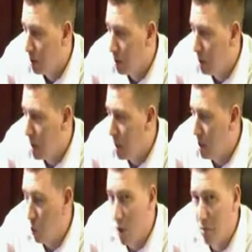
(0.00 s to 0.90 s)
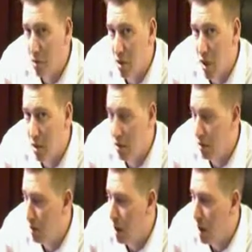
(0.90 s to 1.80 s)
to get your
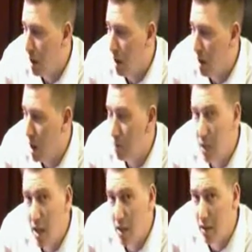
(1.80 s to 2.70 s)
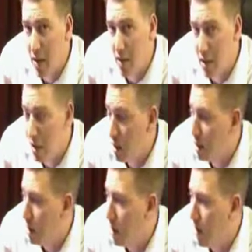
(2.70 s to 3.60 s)
website updated daily,
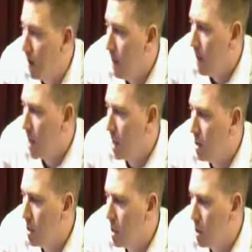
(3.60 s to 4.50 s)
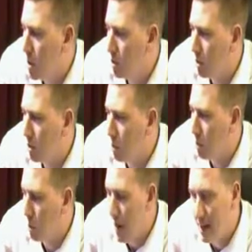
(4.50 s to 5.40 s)
then you need to know
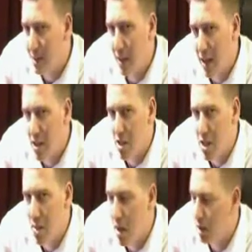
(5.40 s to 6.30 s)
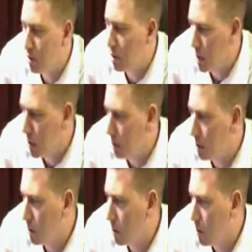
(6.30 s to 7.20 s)
some basic HTML
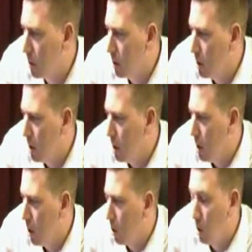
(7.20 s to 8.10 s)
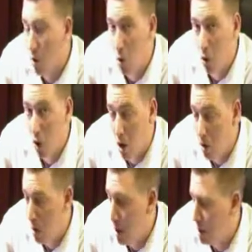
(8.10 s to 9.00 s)
skills or
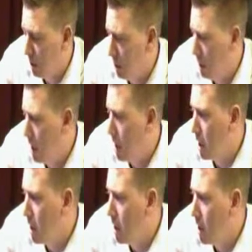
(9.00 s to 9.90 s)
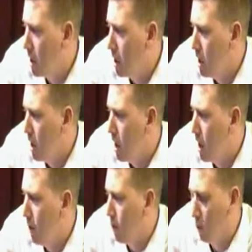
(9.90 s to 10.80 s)
code, I should say,
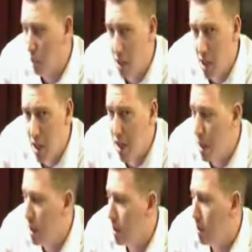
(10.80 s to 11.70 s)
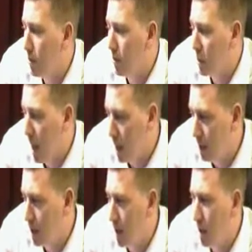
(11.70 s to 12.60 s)
for linking, for
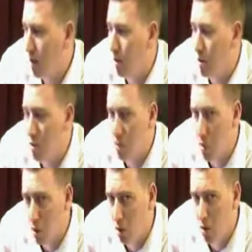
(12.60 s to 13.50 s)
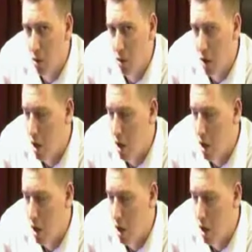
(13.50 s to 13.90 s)
content. Do you bold